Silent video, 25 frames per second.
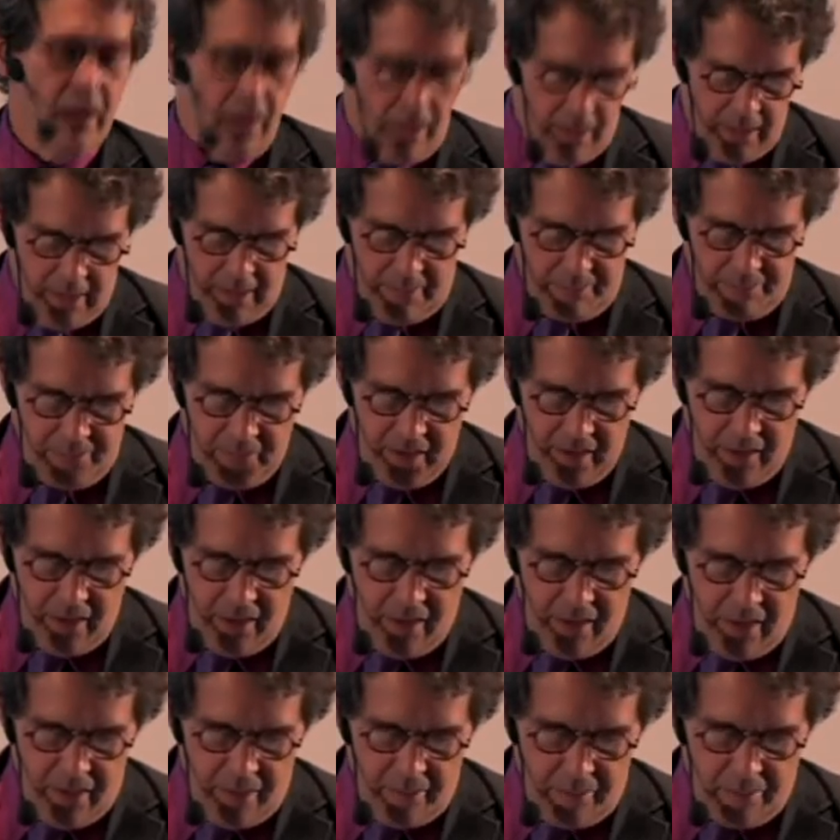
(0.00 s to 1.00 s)
um,
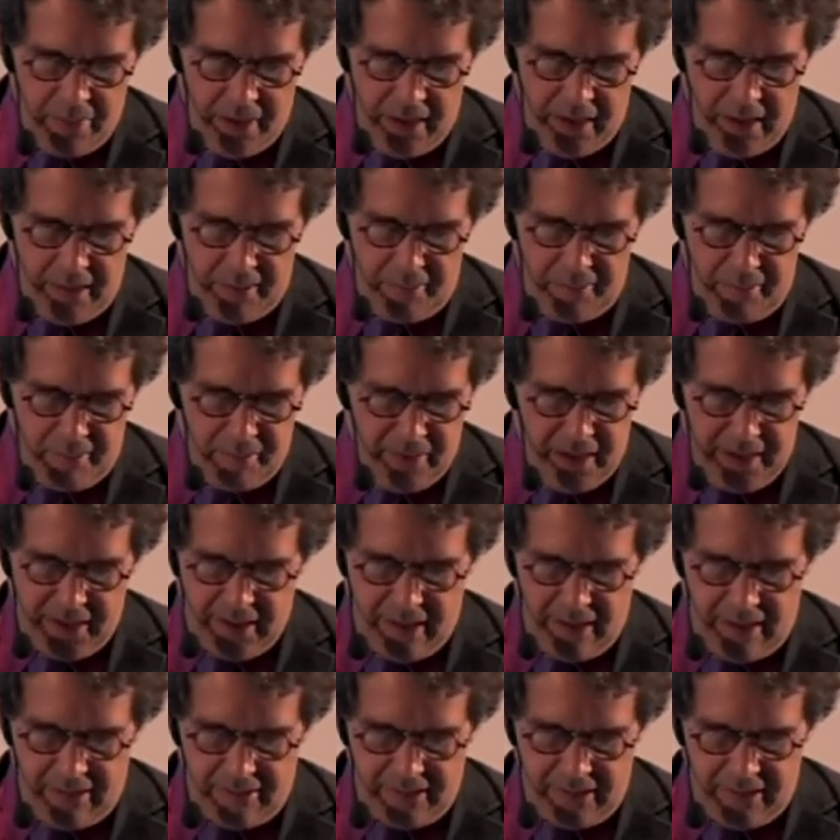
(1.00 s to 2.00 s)
by my
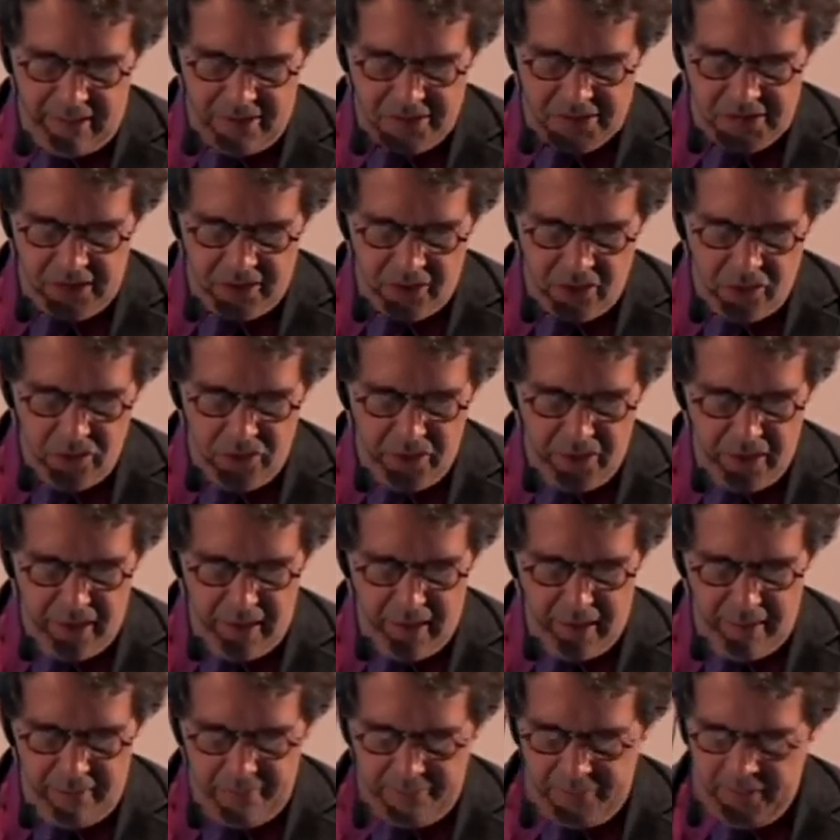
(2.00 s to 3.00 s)
colleagues uh,
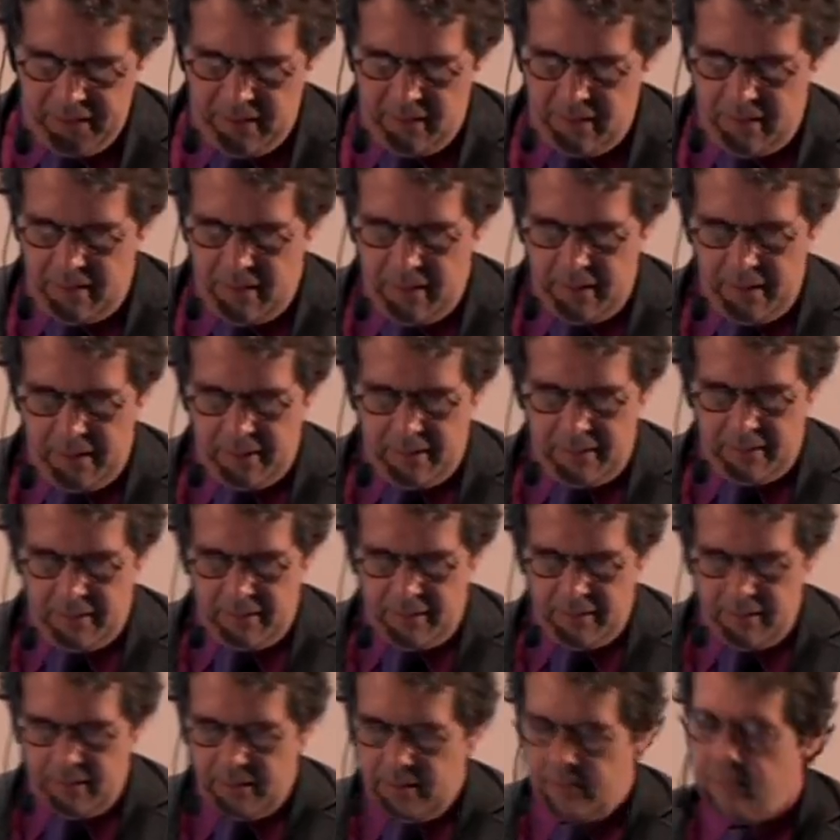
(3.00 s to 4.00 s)
Kunda and
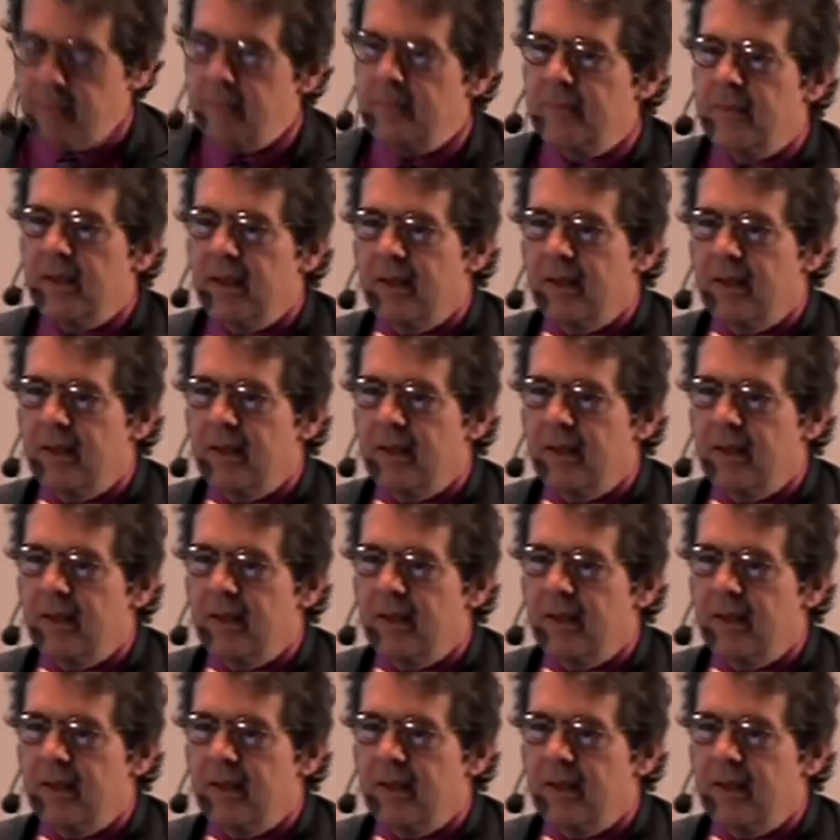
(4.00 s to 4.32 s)
uh,